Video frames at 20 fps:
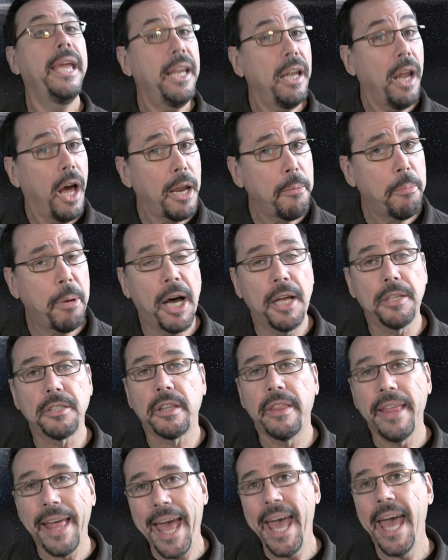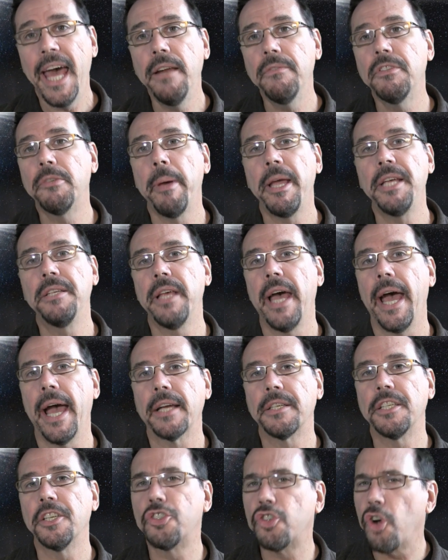Elon Musk, the head of
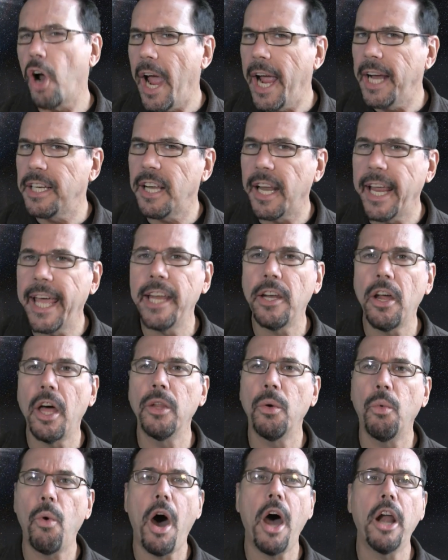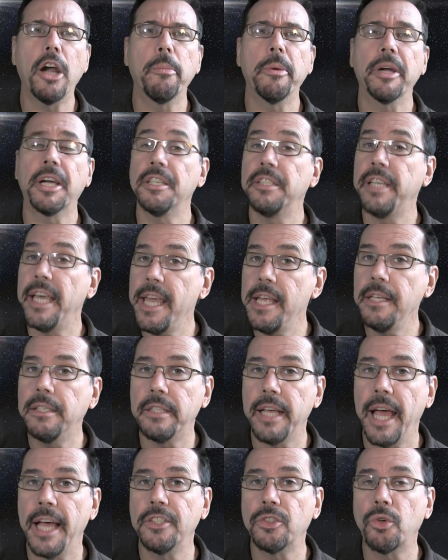SpaceX, is trying to land on the water because he
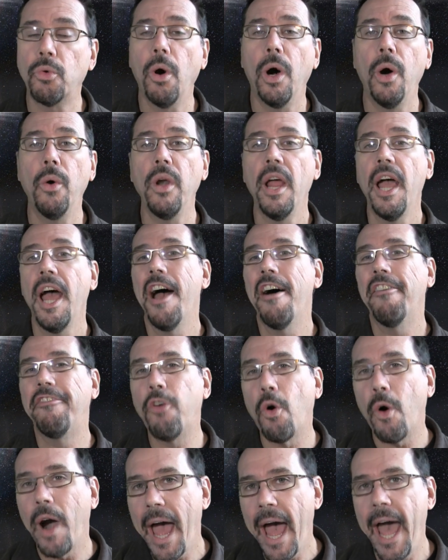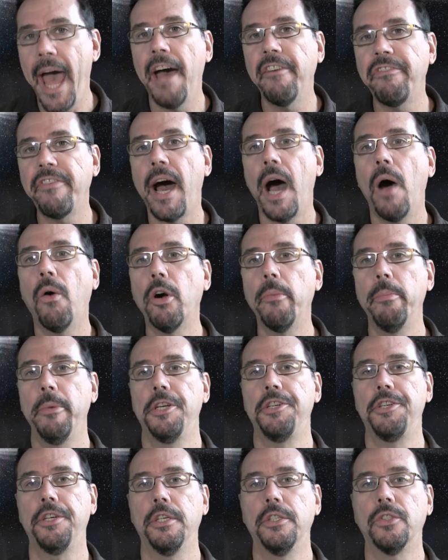says, quote, for half our
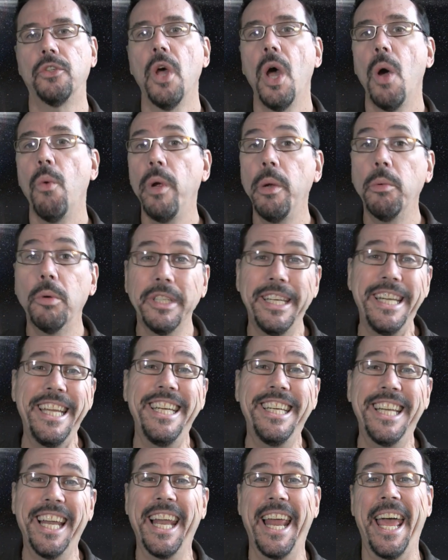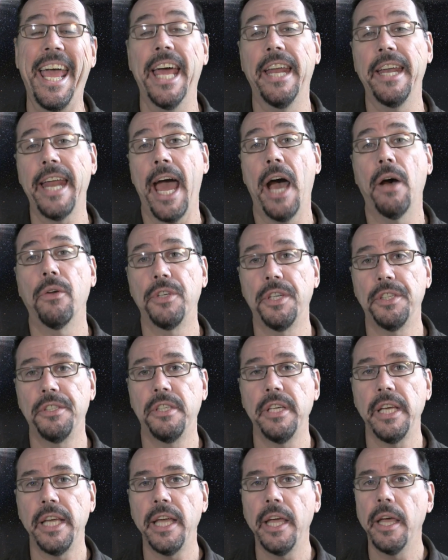missions, we will need to land out to
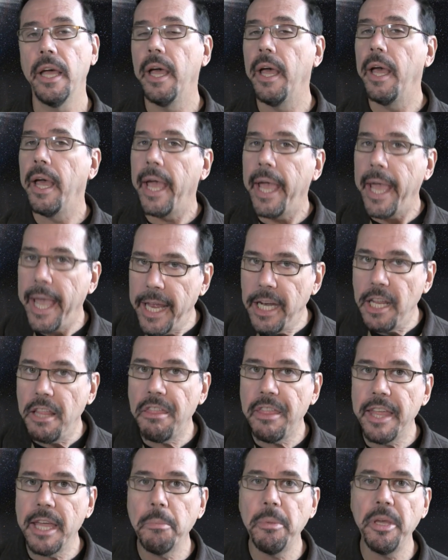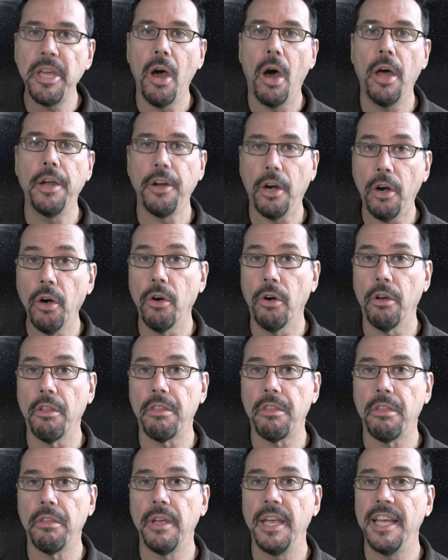sea. Anything beyond
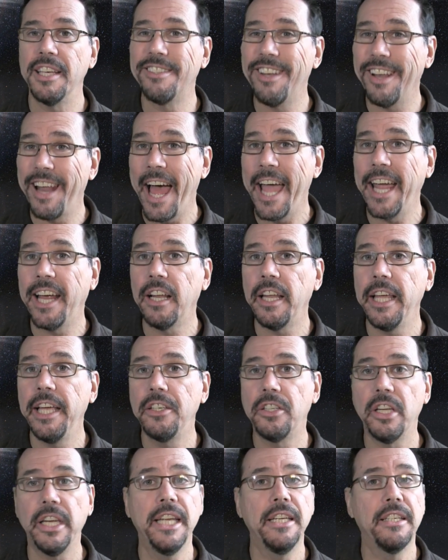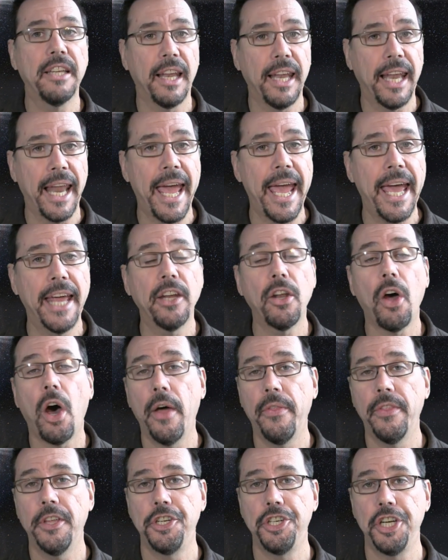Earth is likely to need to land
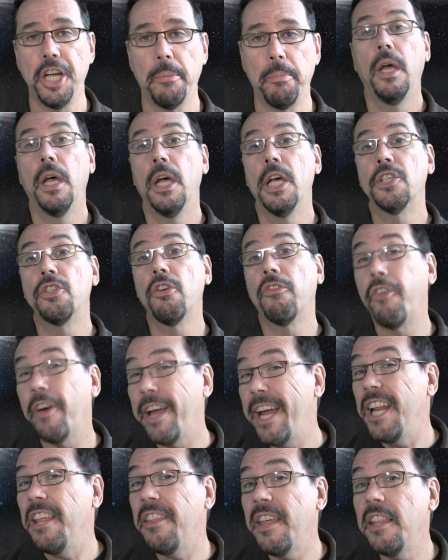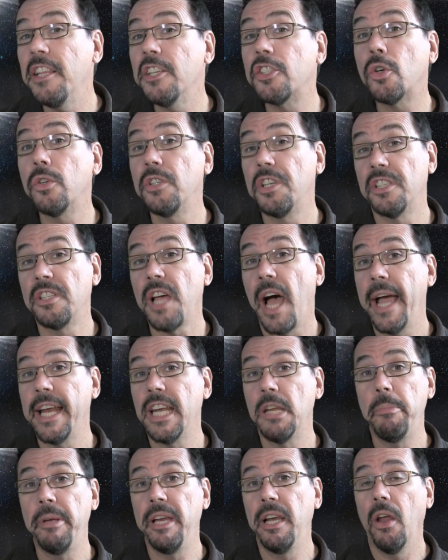on the ship. So for anything that's designed
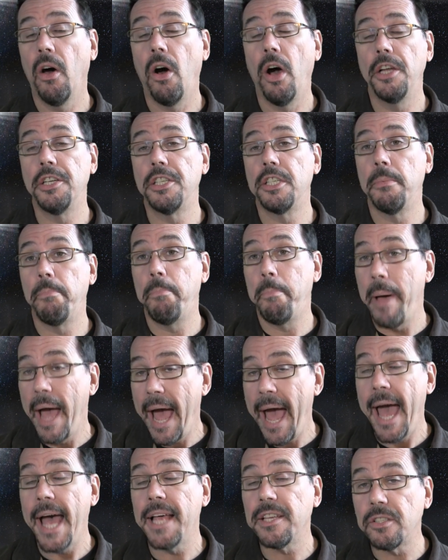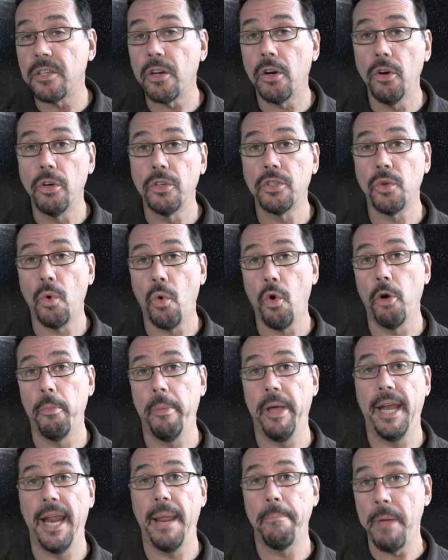to be launched past Earth's
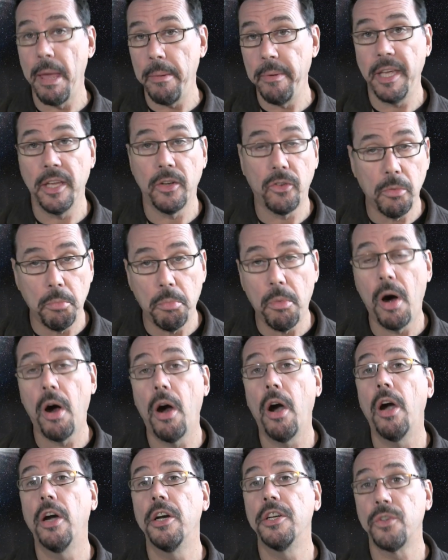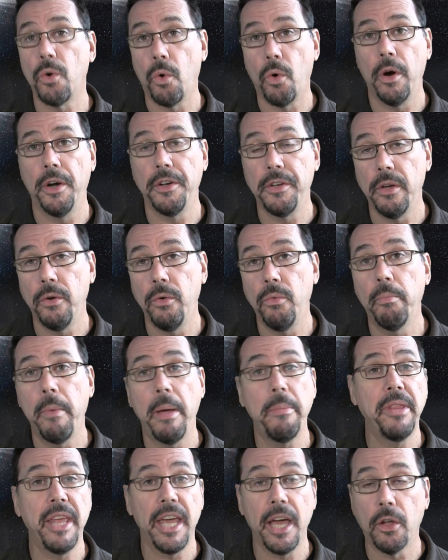orbit and maybe into Mars or into
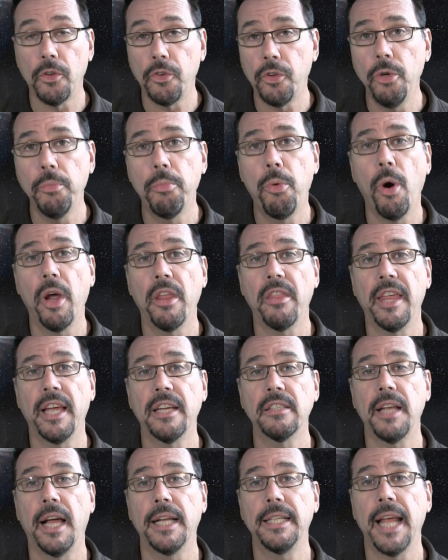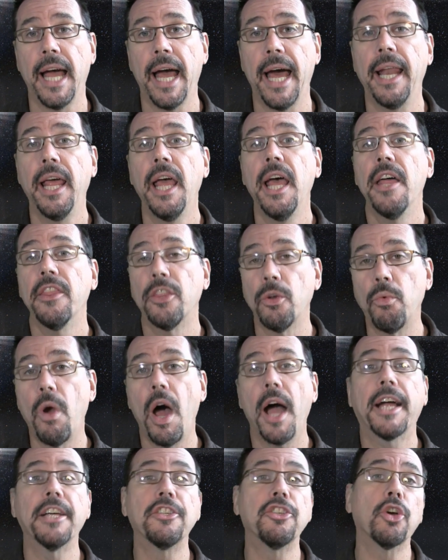maybe the L2 point, things like that, the
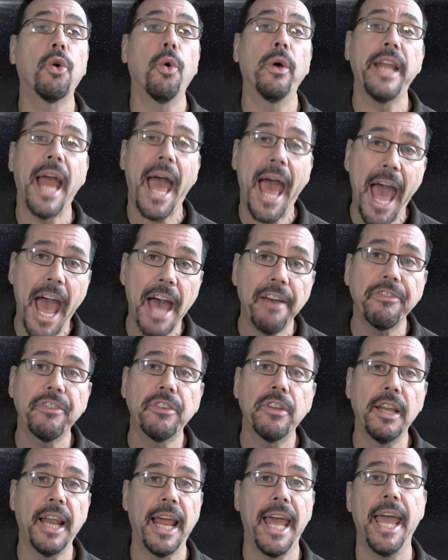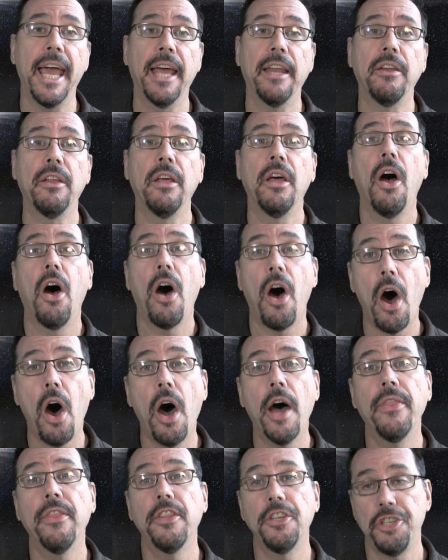rockets are going to have to land
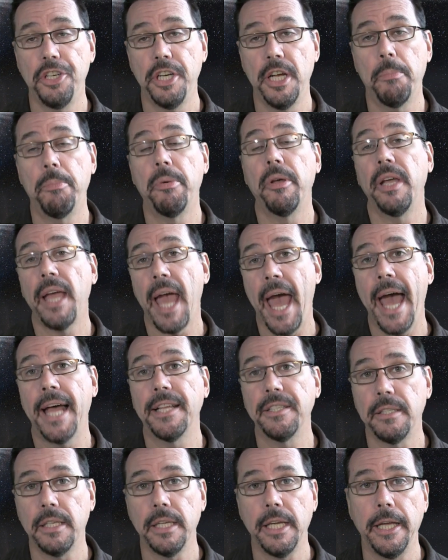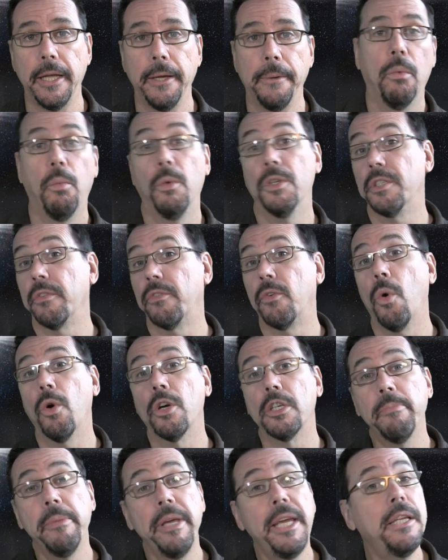on the ship at sea which of
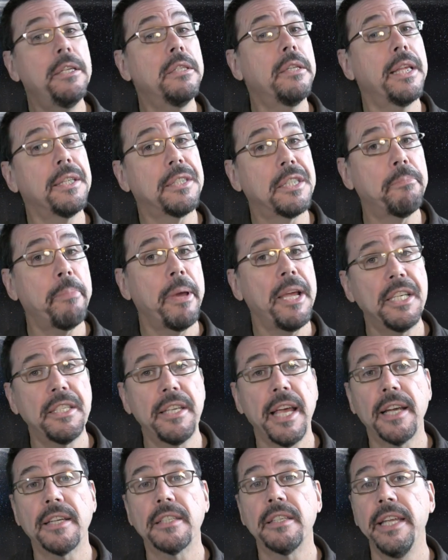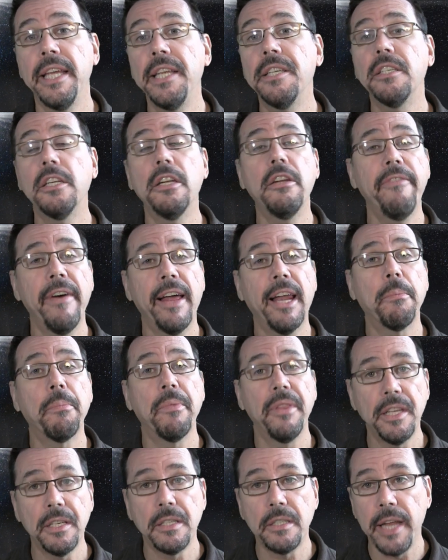course means that SpaceX needs to
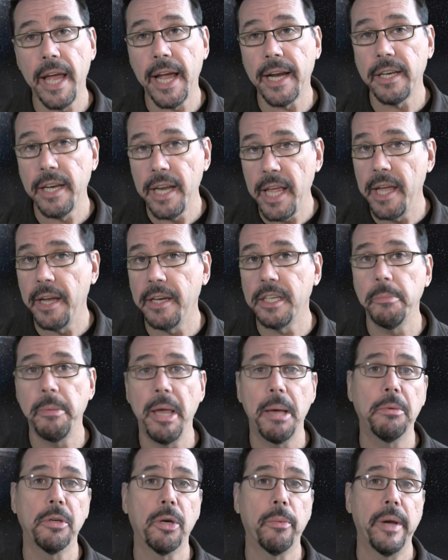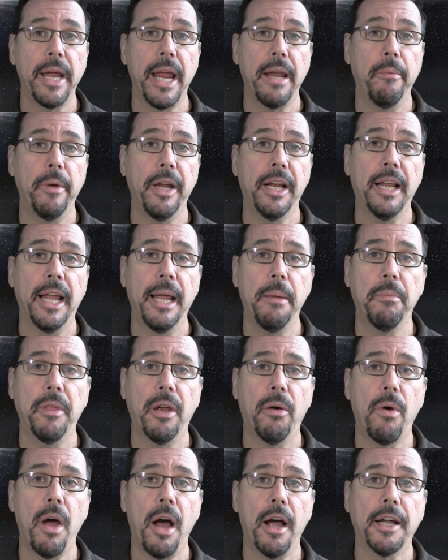develop this technique to be able to re reclaim
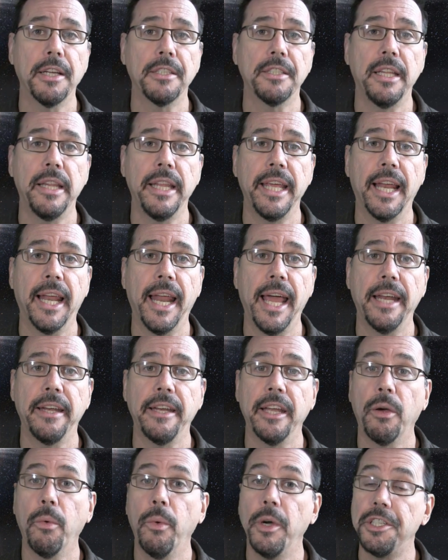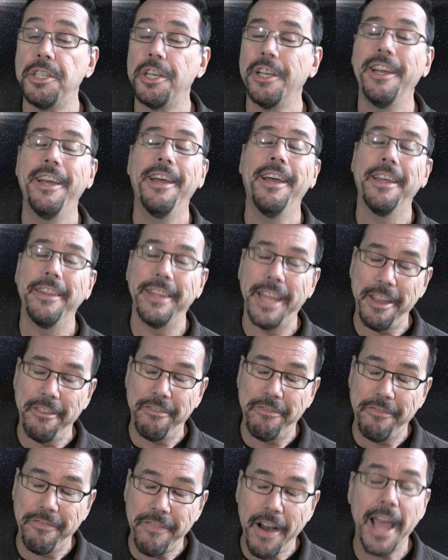their rockets in the Atlantic, which they
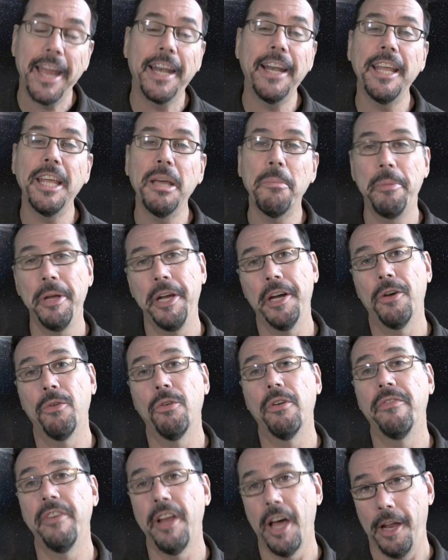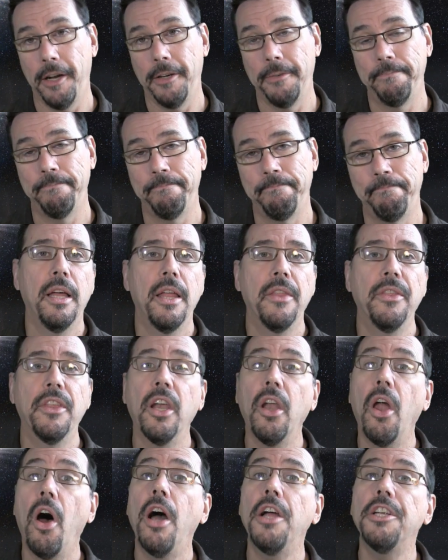finally appear to have done. The
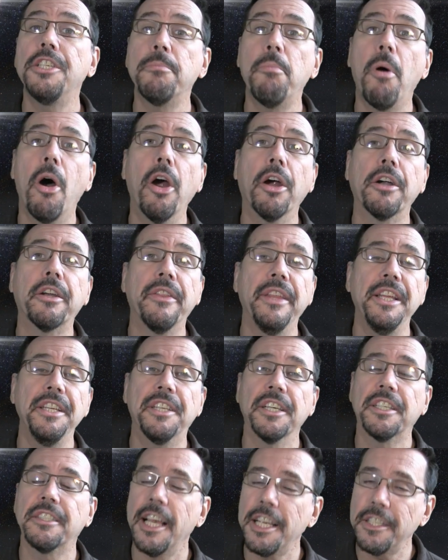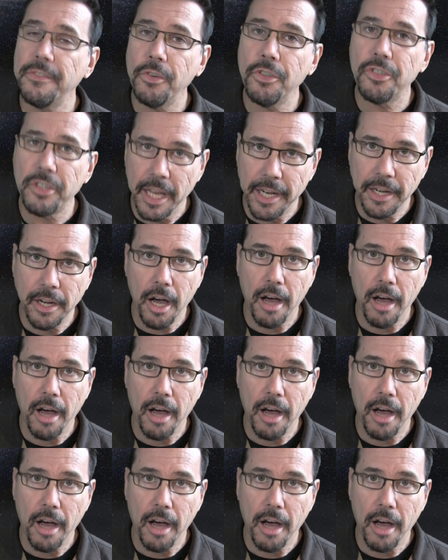launch marked the successful send